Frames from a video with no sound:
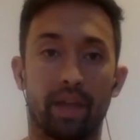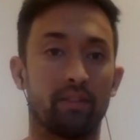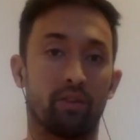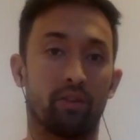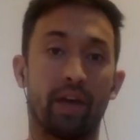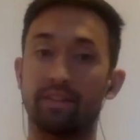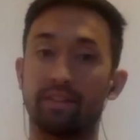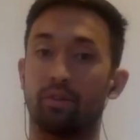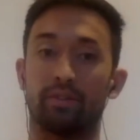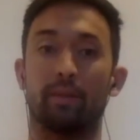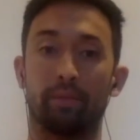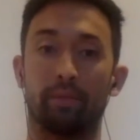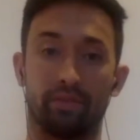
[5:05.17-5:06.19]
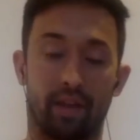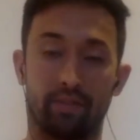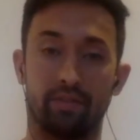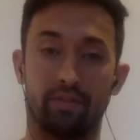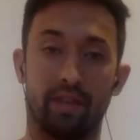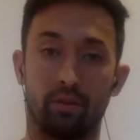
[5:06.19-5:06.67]
And so that's not something
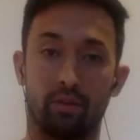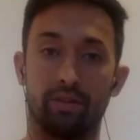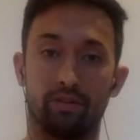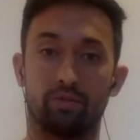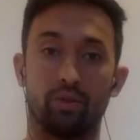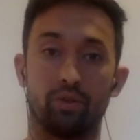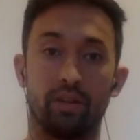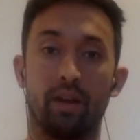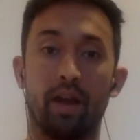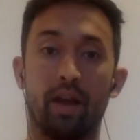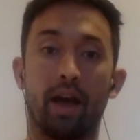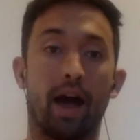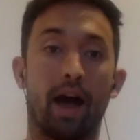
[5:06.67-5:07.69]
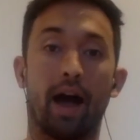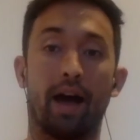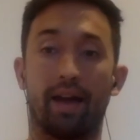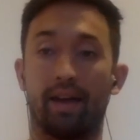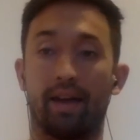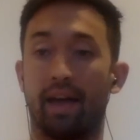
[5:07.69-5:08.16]
that the dental industry
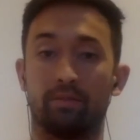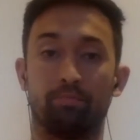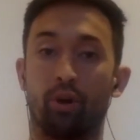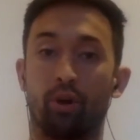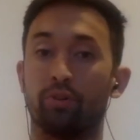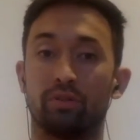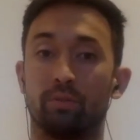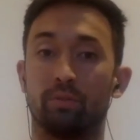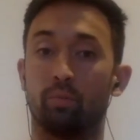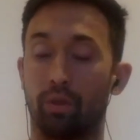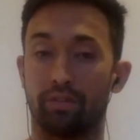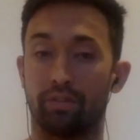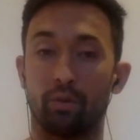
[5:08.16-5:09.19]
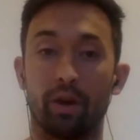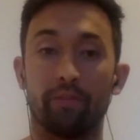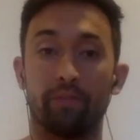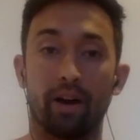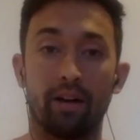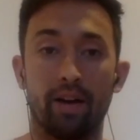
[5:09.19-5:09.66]
uh, has broached
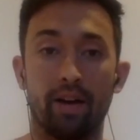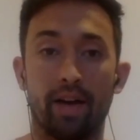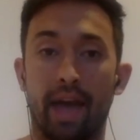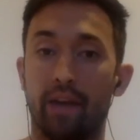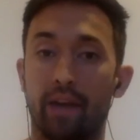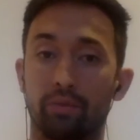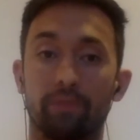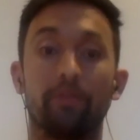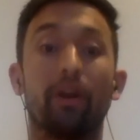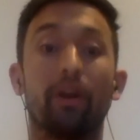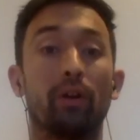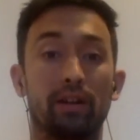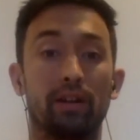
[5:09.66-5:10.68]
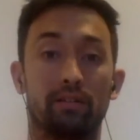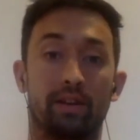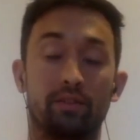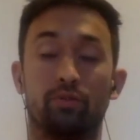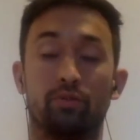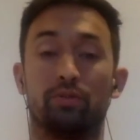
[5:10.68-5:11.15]
whatsoever. And it was a very
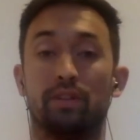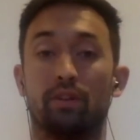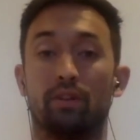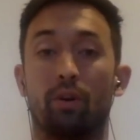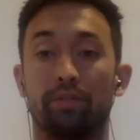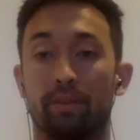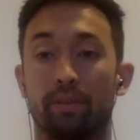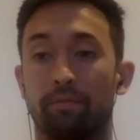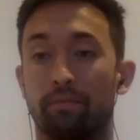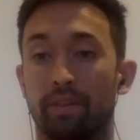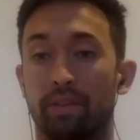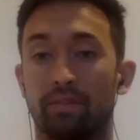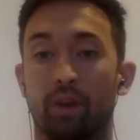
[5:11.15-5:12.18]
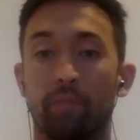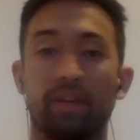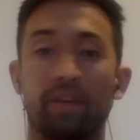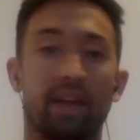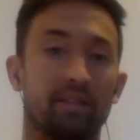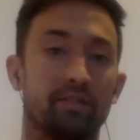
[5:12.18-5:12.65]
interesting concept for me. So I
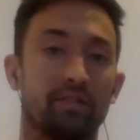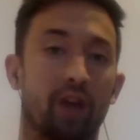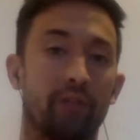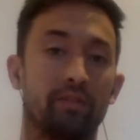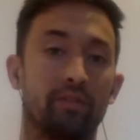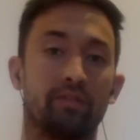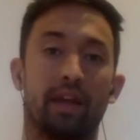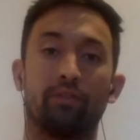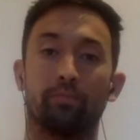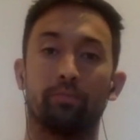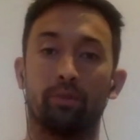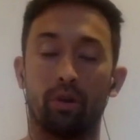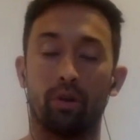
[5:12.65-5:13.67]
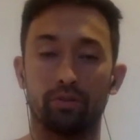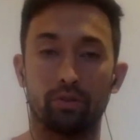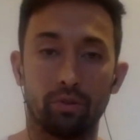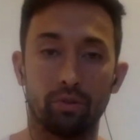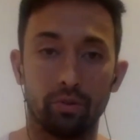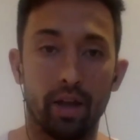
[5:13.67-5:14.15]
began to dive into
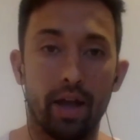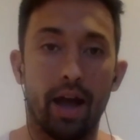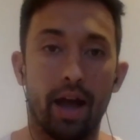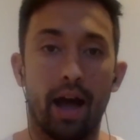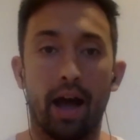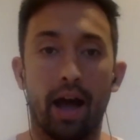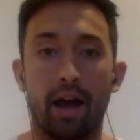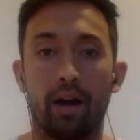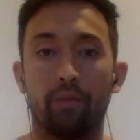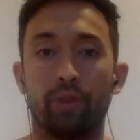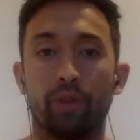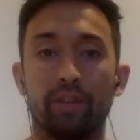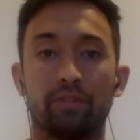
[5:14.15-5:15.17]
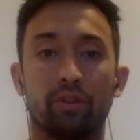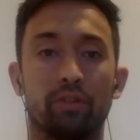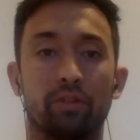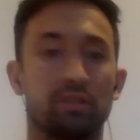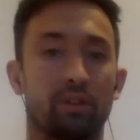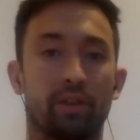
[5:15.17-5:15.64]
anthropological uh,
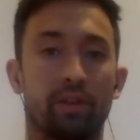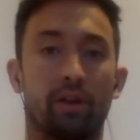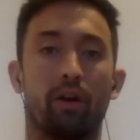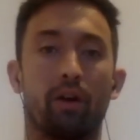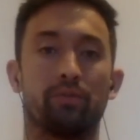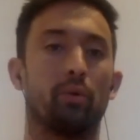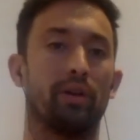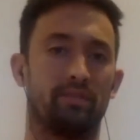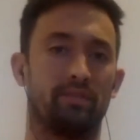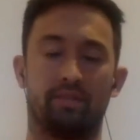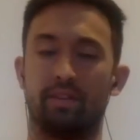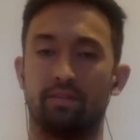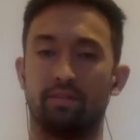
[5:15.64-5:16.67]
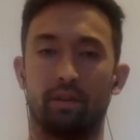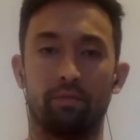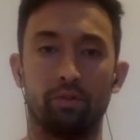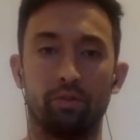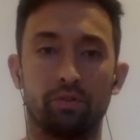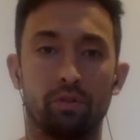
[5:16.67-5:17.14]
research. You know, that I was always into
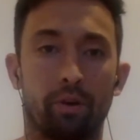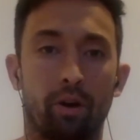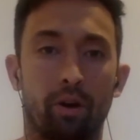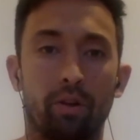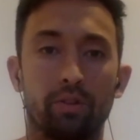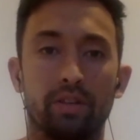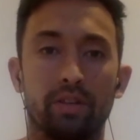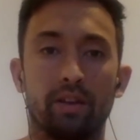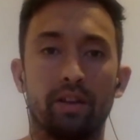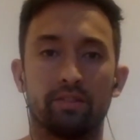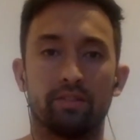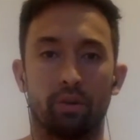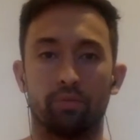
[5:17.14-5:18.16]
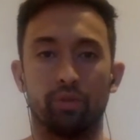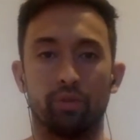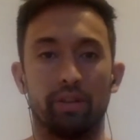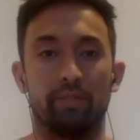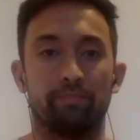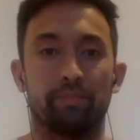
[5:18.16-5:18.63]
evolutionary biology. So I was
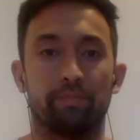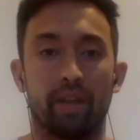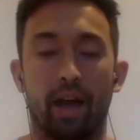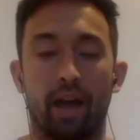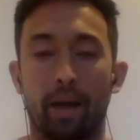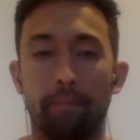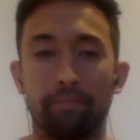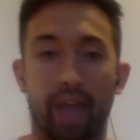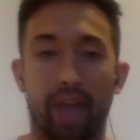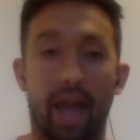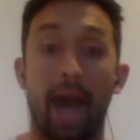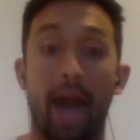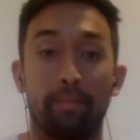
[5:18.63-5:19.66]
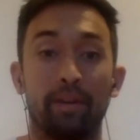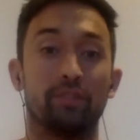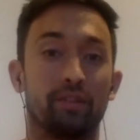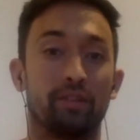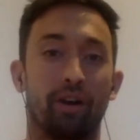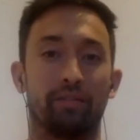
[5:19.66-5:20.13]
really um, happy
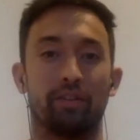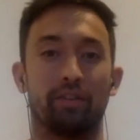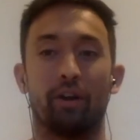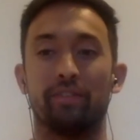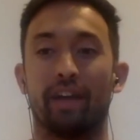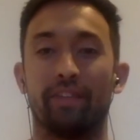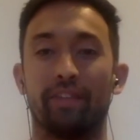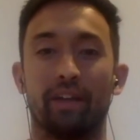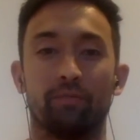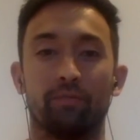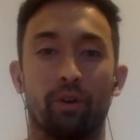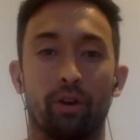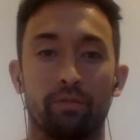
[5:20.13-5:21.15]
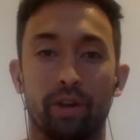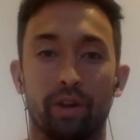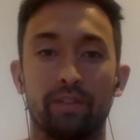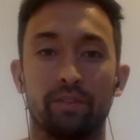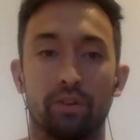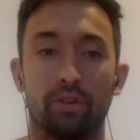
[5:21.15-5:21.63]
to kind of go down that road of
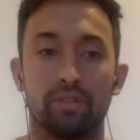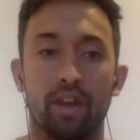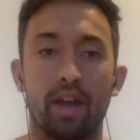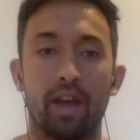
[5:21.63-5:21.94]
research.